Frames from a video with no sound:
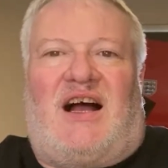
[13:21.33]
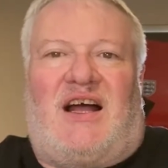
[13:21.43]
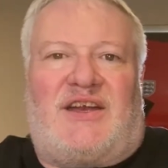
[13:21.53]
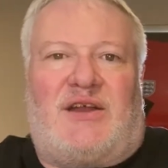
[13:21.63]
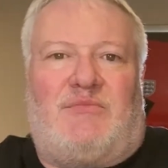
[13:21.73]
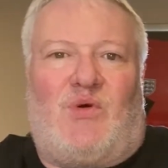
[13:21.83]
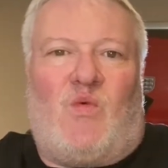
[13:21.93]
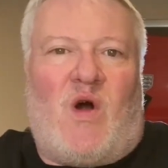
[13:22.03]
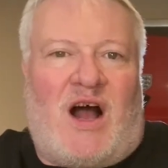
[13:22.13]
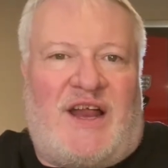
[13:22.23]
Number
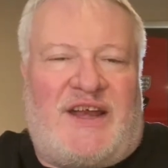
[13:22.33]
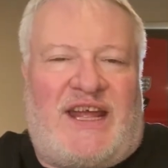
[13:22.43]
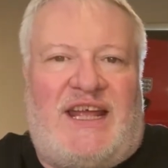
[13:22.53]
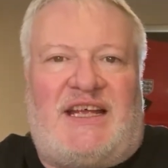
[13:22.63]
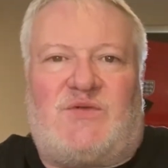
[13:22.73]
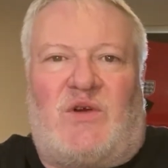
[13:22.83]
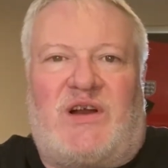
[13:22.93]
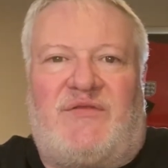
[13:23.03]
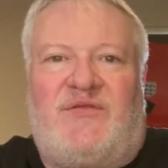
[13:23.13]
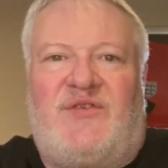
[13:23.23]
1. It is one
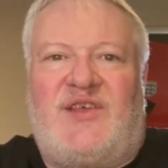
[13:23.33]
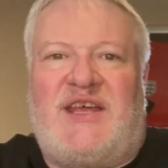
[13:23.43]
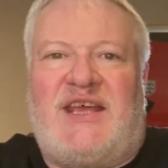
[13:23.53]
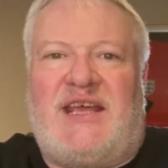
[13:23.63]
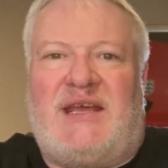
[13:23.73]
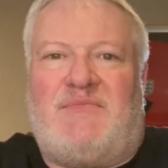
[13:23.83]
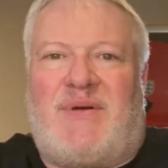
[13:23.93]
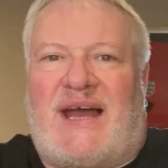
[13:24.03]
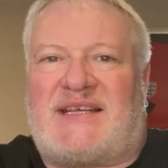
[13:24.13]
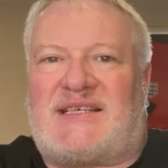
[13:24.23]
of the
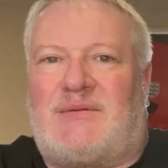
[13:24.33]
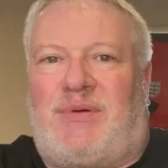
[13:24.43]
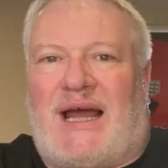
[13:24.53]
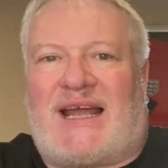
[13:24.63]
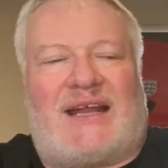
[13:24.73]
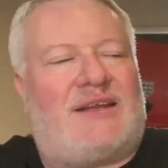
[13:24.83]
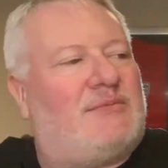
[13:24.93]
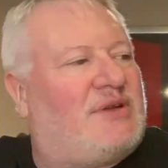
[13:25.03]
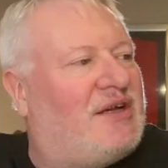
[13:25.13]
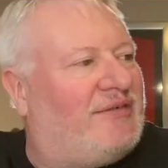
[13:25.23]
best Black
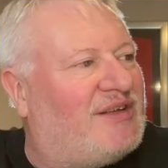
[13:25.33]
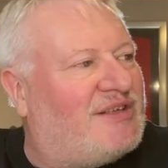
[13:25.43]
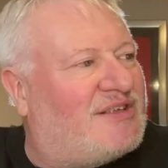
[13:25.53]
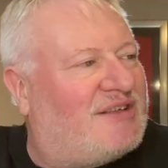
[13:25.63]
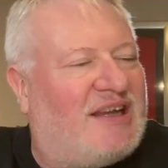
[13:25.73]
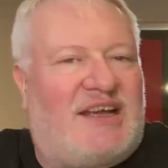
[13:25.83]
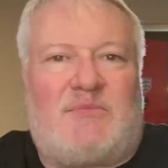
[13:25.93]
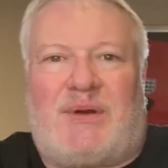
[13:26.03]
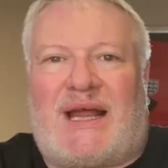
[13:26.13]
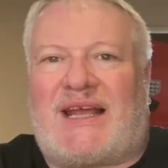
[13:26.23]
Adam covers.
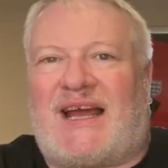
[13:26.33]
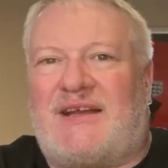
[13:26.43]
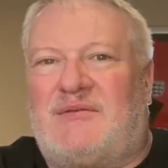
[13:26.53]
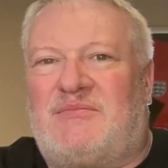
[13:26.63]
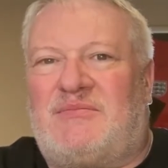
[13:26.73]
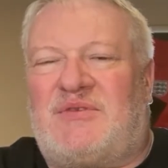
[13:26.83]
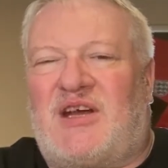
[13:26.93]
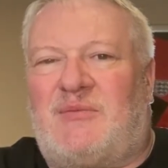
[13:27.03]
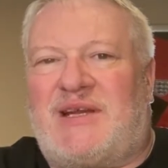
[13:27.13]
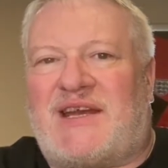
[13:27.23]
Black Adam
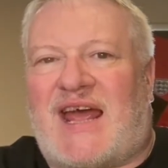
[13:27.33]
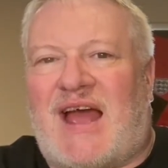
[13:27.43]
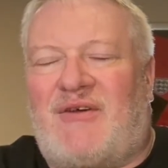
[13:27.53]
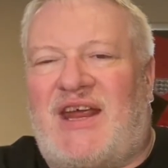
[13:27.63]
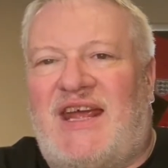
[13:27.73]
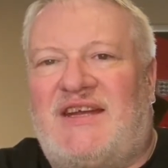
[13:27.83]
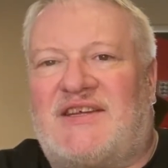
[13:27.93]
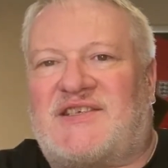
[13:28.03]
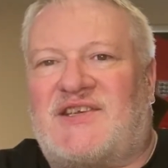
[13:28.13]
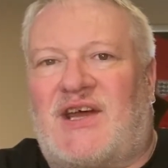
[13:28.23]
coming down in a
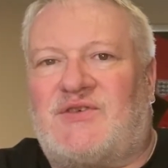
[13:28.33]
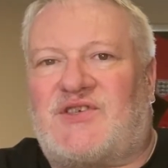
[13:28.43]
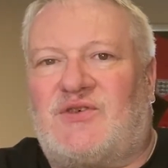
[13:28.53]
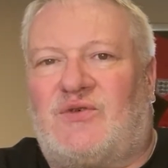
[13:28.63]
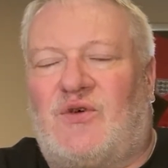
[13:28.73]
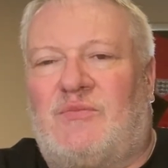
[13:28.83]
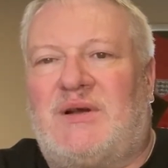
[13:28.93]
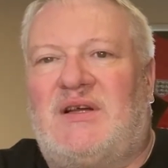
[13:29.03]
snowstorm.